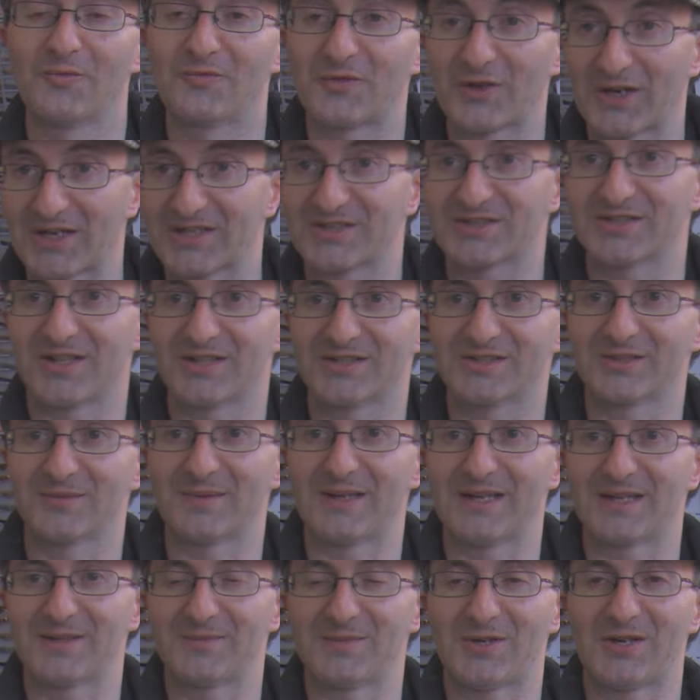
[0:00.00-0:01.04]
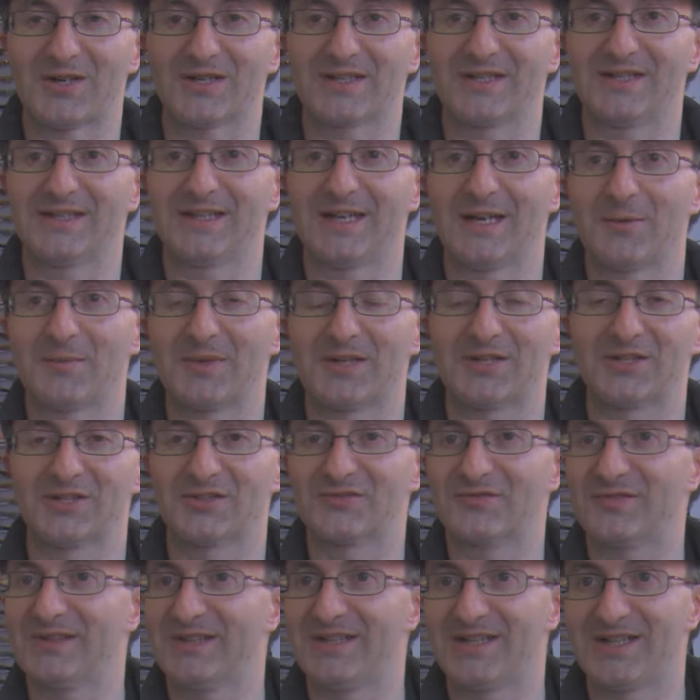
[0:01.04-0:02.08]
Very excited about the market now,
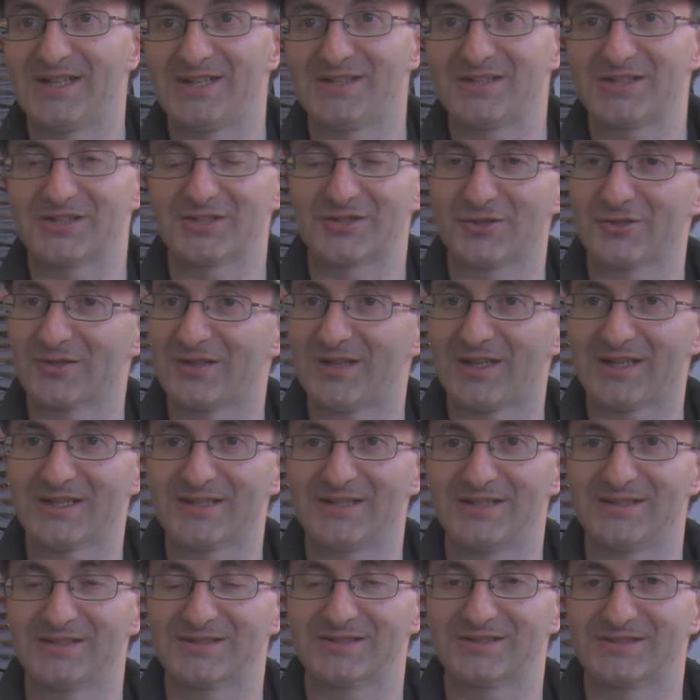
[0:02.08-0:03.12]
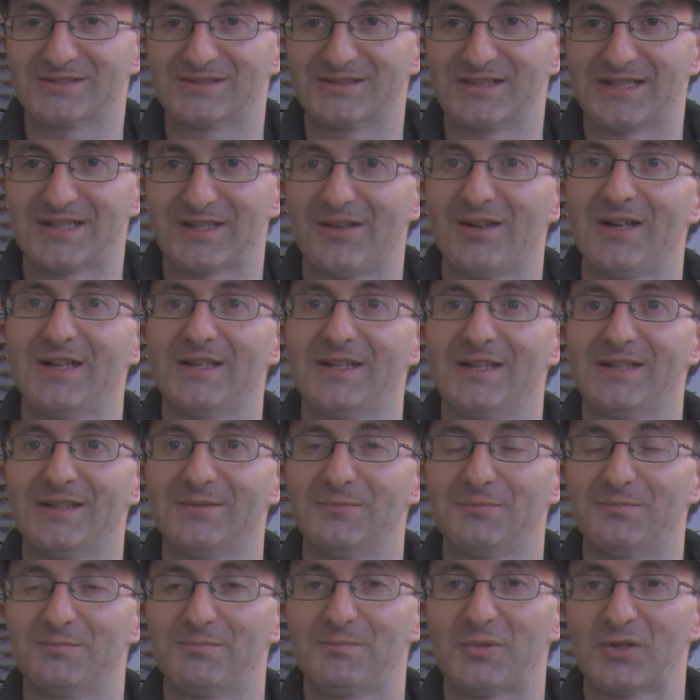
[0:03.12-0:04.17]
because for years it's looked like it's
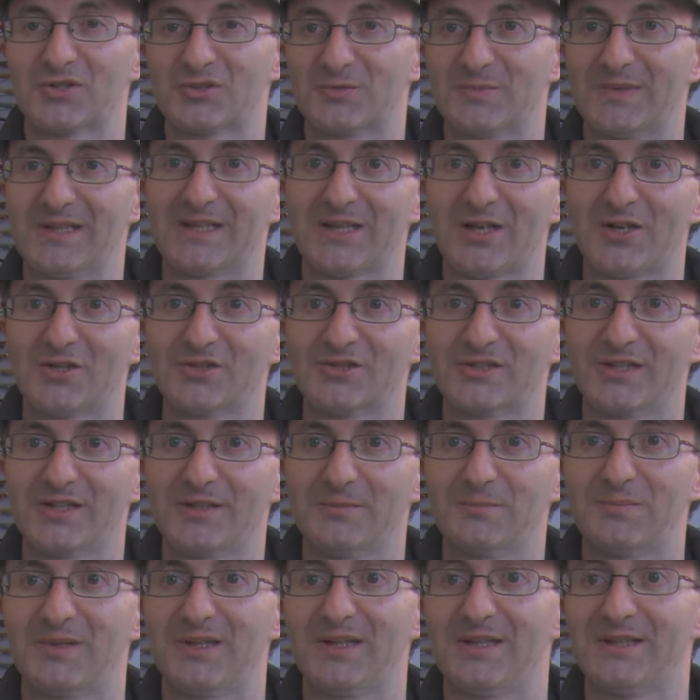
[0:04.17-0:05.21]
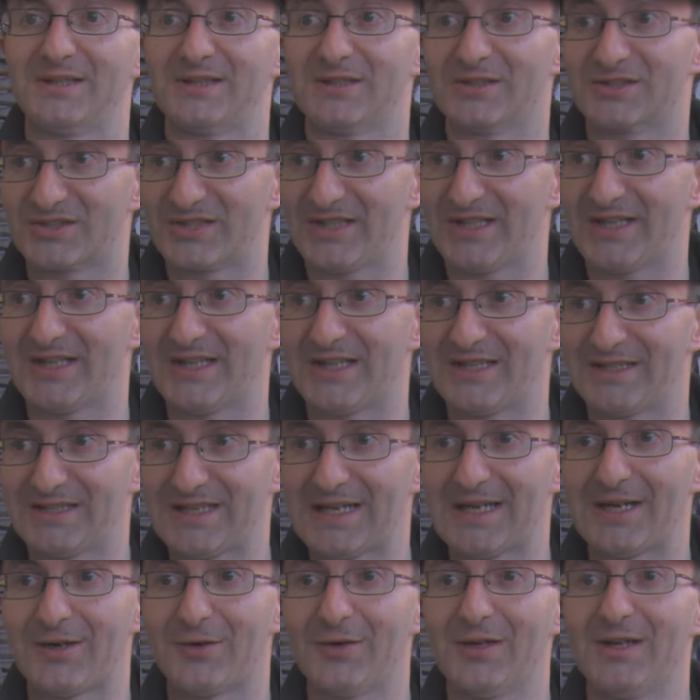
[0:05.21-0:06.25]
declining, possibly closing, but seeing it
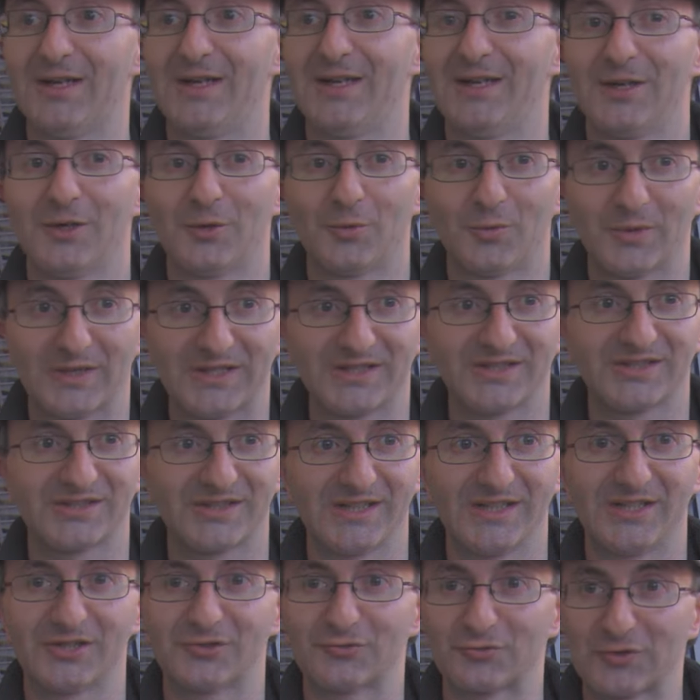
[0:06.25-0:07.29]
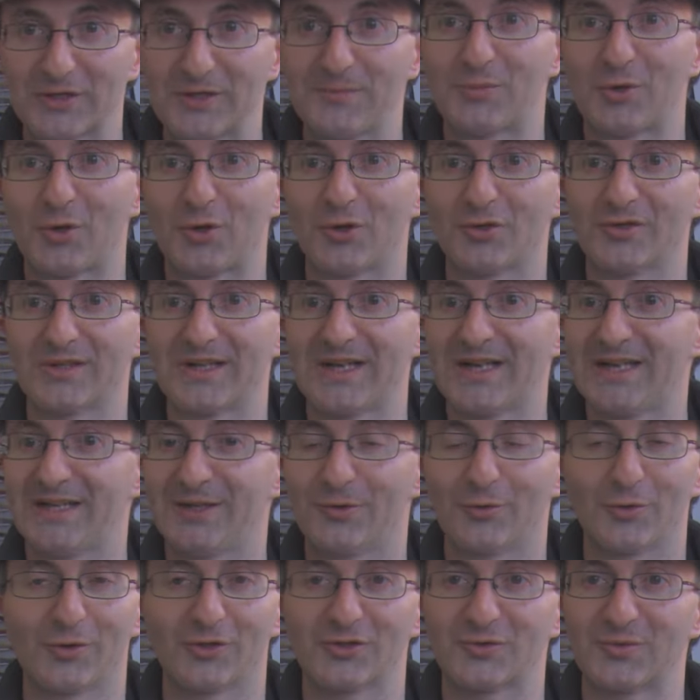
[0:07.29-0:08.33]
now, we can see it's reborn and
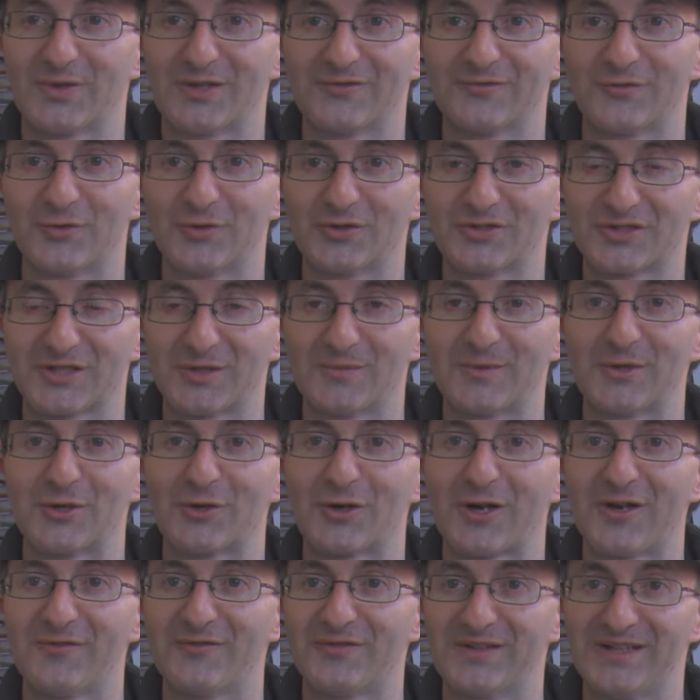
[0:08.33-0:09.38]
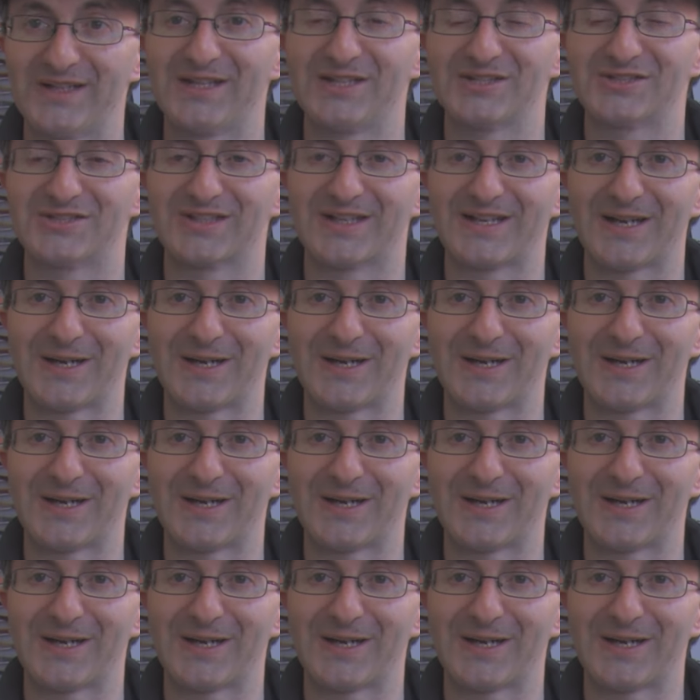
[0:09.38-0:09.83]
it all looks wonderful. It's going to be alright for years to